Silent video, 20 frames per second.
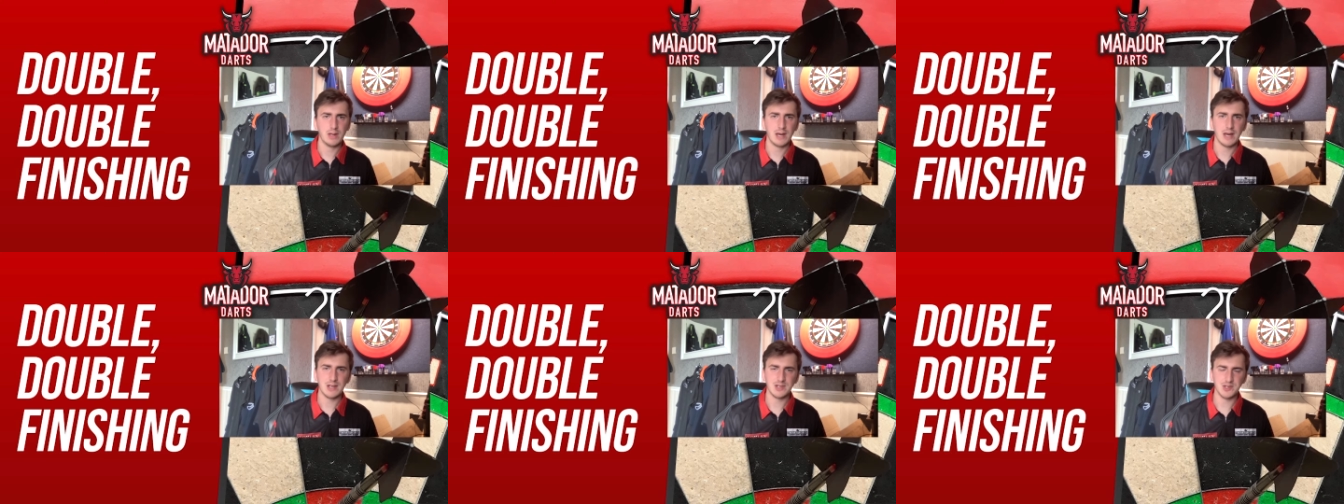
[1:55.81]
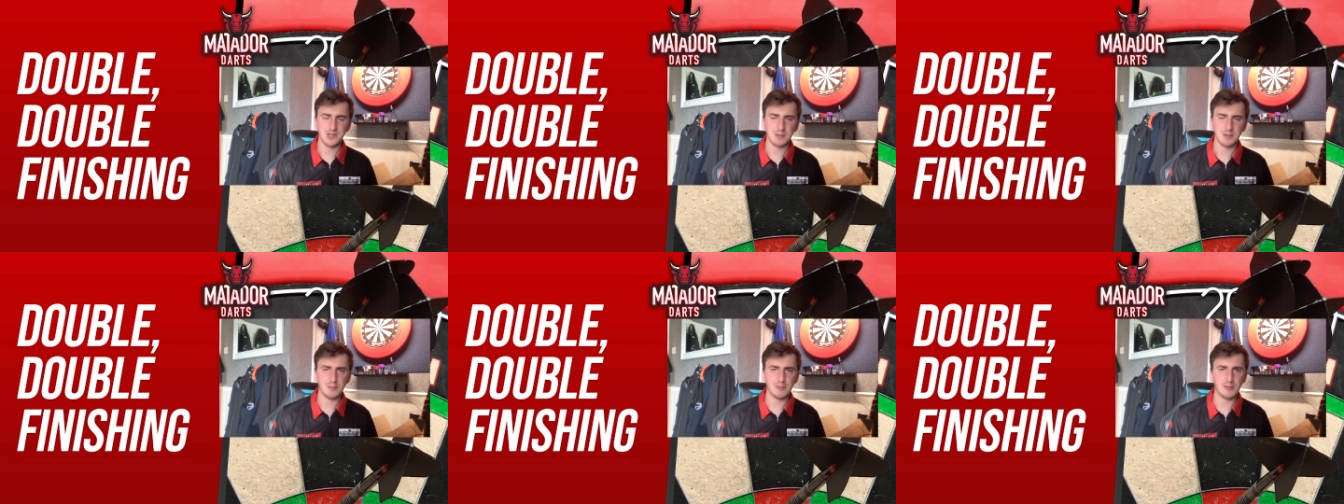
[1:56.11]
as I
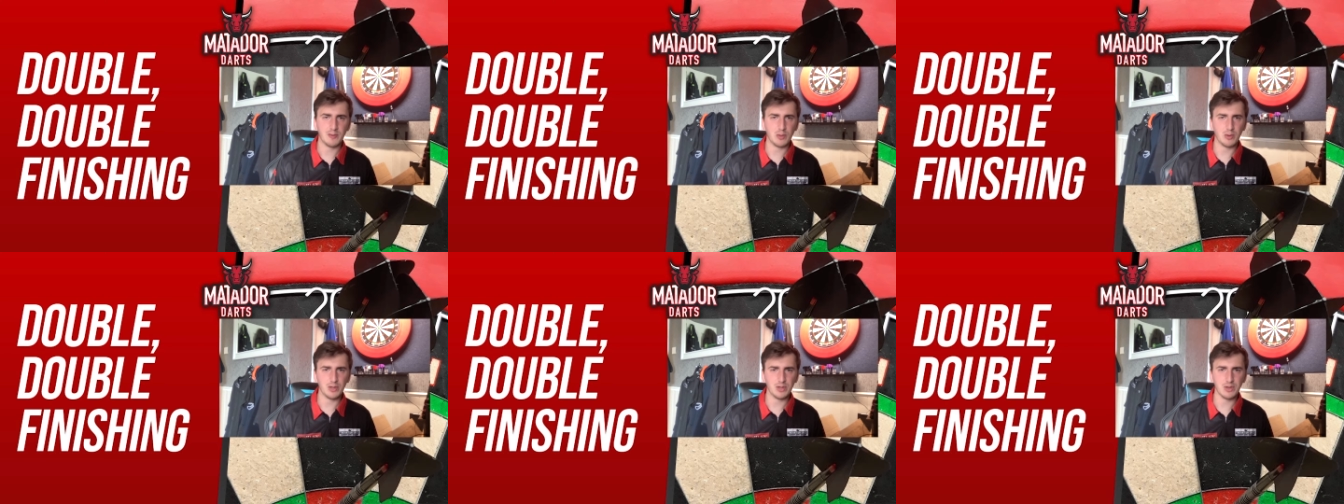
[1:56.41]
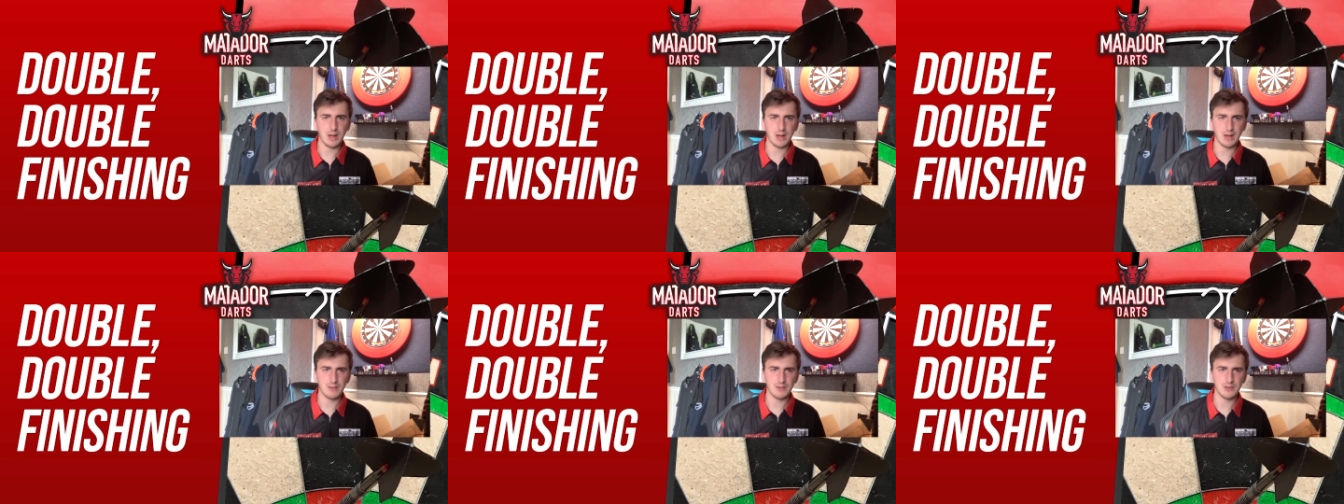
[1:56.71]
said before, you
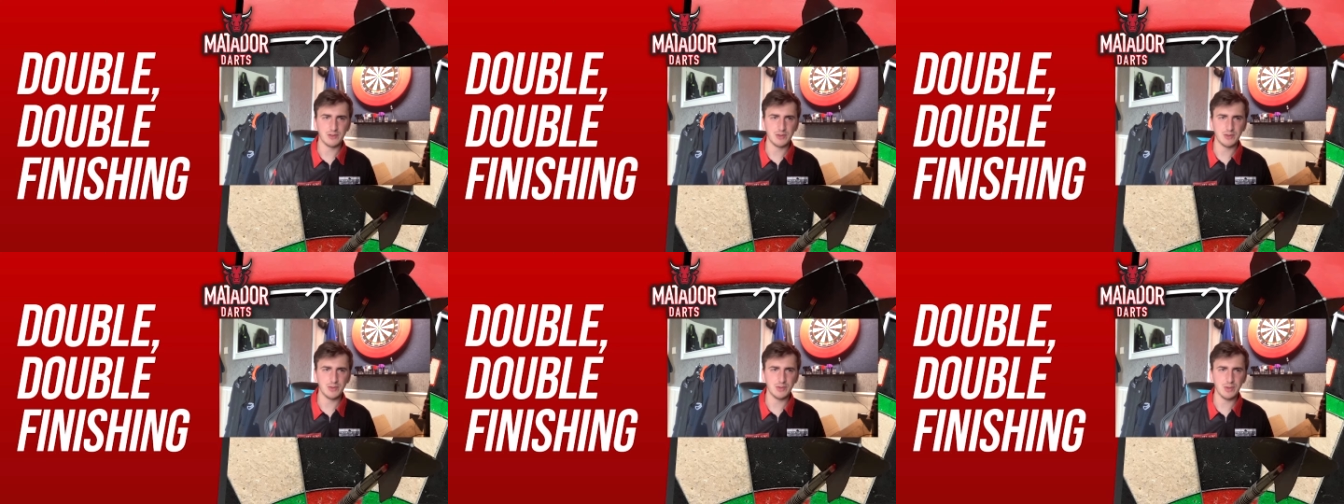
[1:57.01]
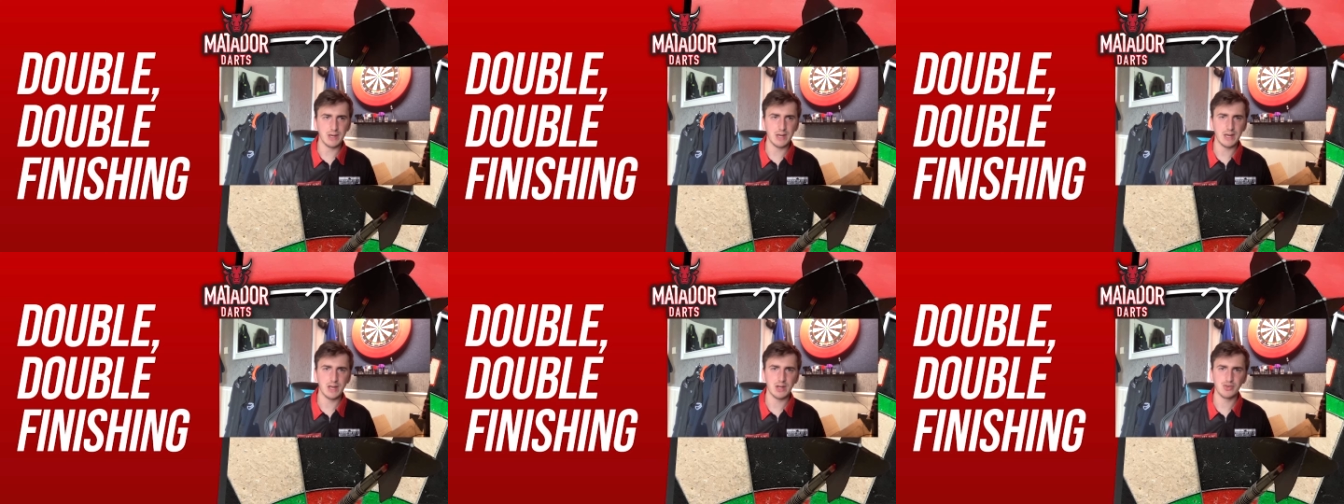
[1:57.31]
have to
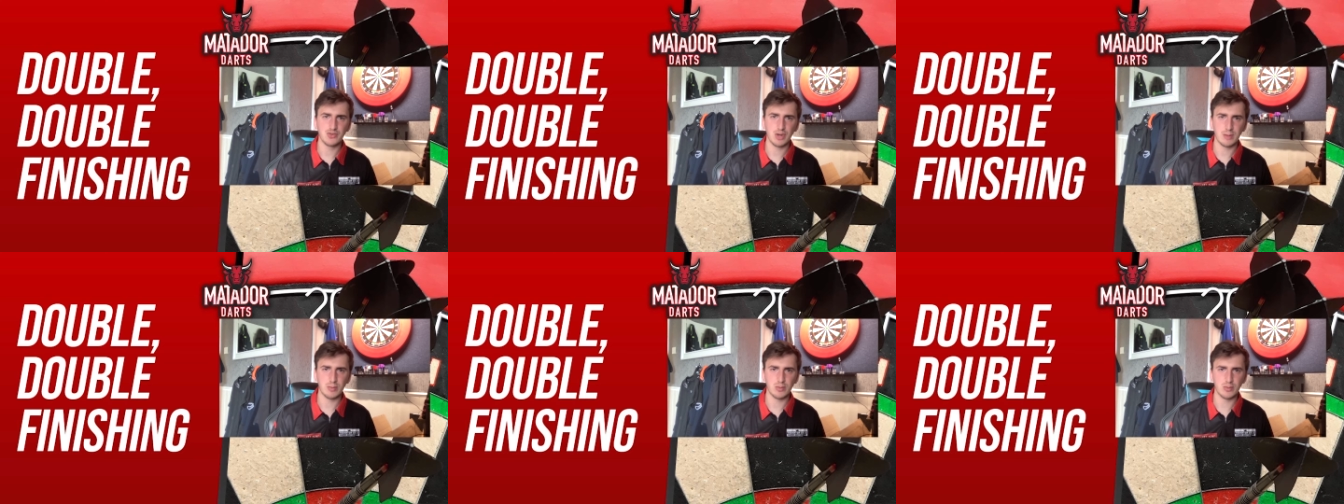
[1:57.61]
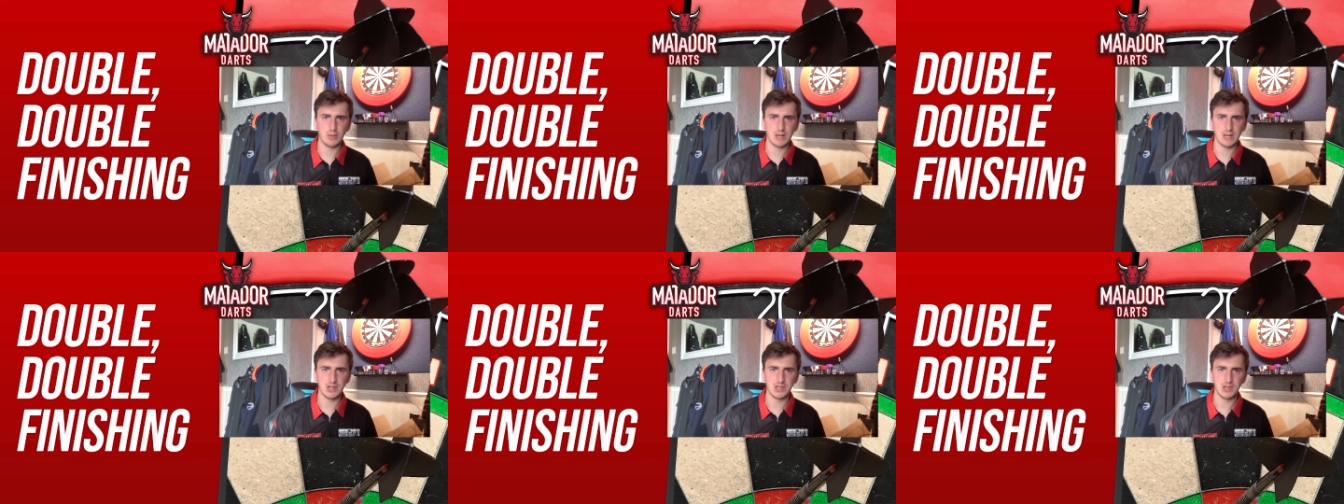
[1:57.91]
hit a treble
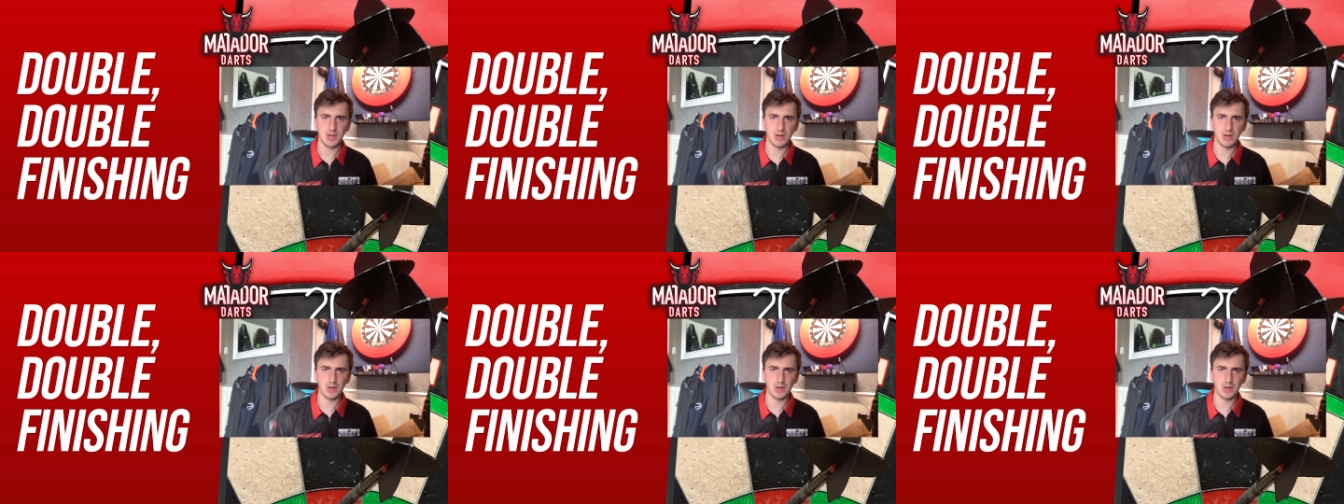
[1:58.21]
next